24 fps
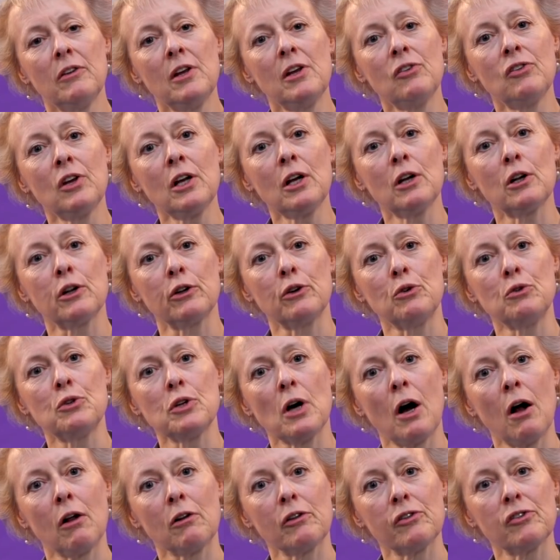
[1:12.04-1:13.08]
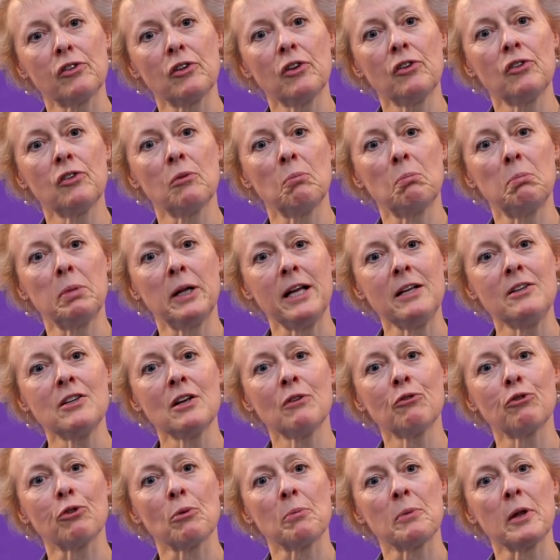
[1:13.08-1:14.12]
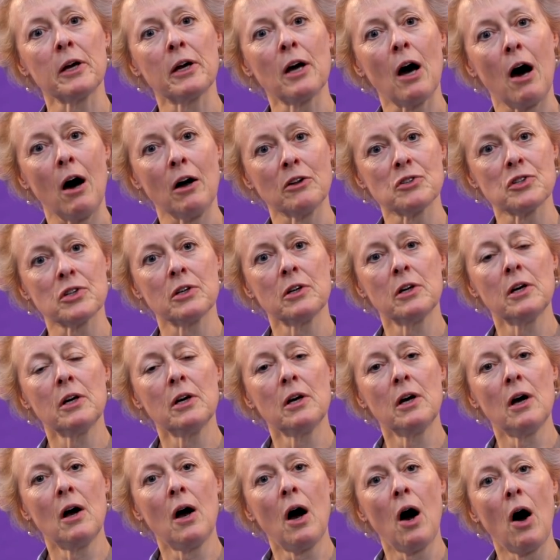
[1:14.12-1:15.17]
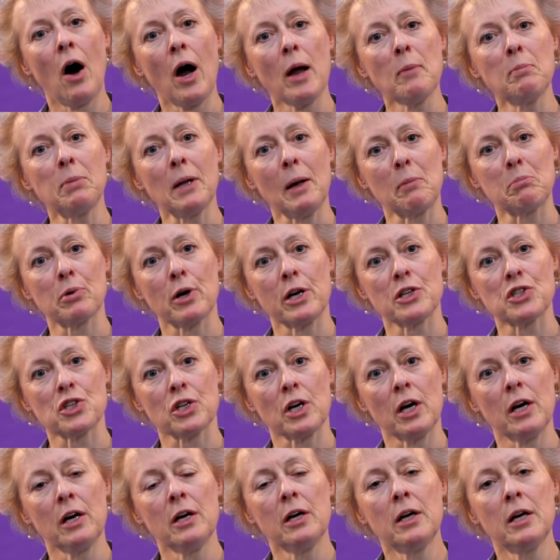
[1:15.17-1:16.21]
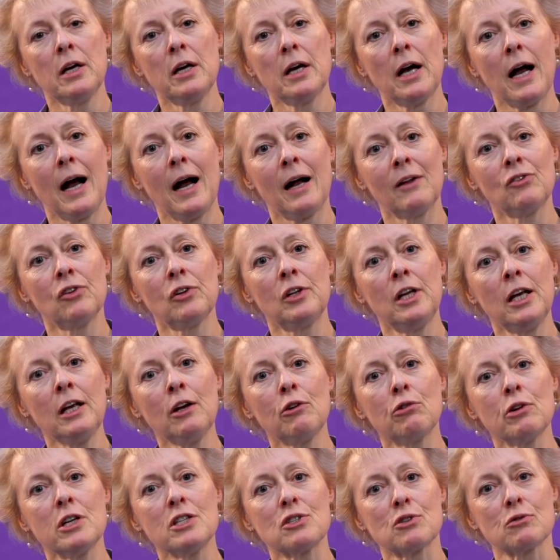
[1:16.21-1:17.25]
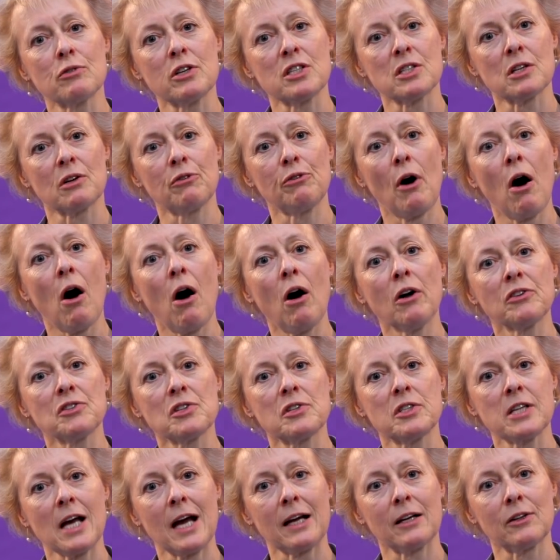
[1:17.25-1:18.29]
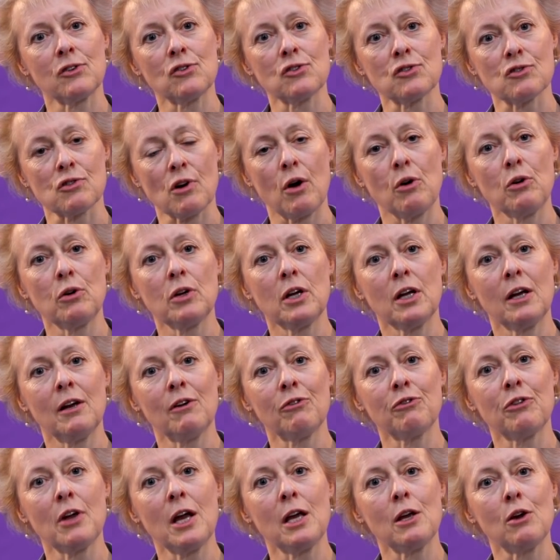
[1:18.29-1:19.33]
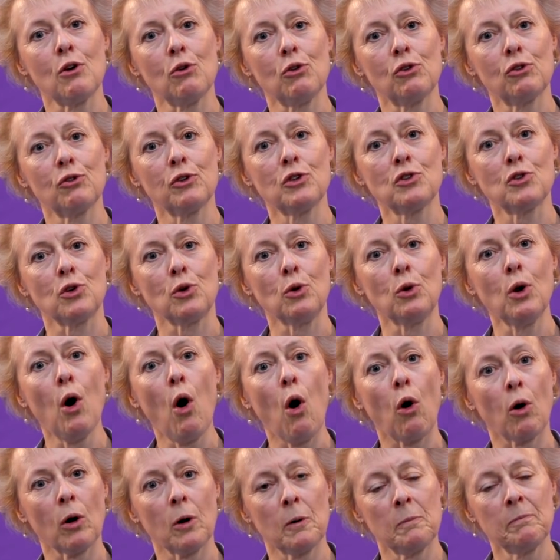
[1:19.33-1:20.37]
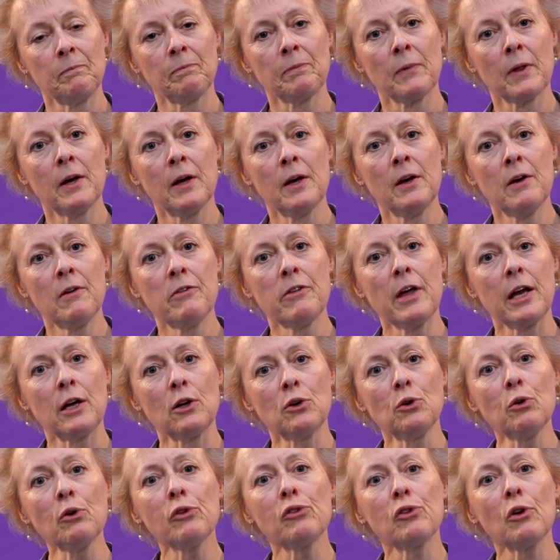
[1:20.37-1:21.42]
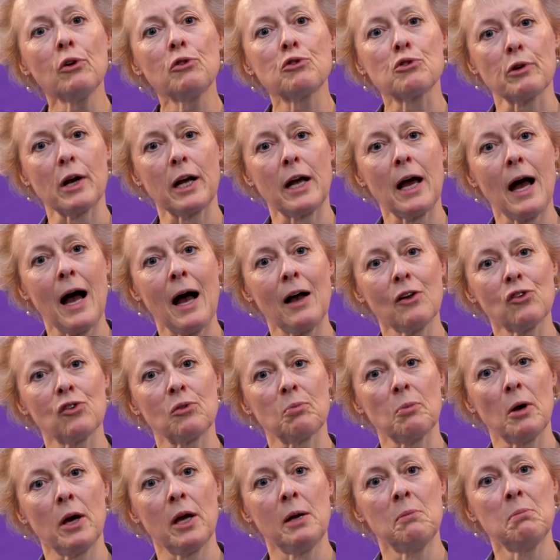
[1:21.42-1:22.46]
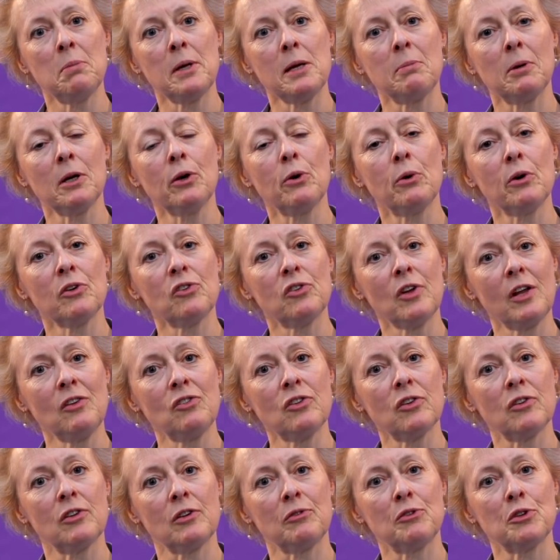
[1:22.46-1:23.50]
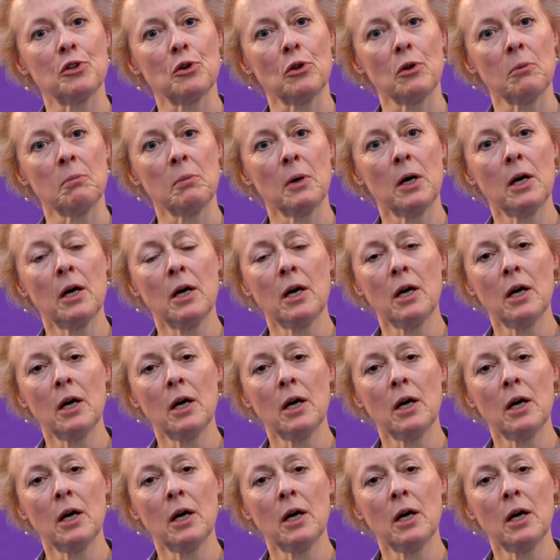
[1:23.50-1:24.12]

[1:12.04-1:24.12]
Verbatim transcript: These include ulcers and bleeding from the gut, high blood pressure, and an increased risk of heart attack and stroke if they're used for too long. They can also trigger asthma in people who are sensitive to them.